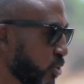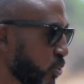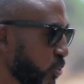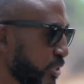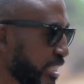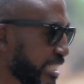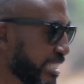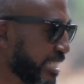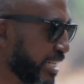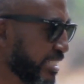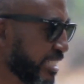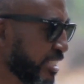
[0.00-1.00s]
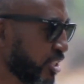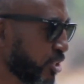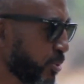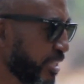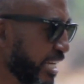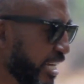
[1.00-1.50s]
you dictating
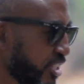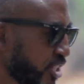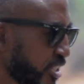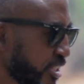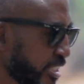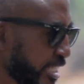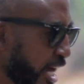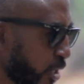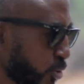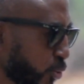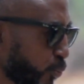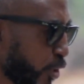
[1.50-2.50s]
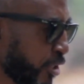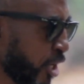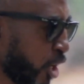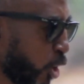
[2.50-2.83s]
to the agency how to run her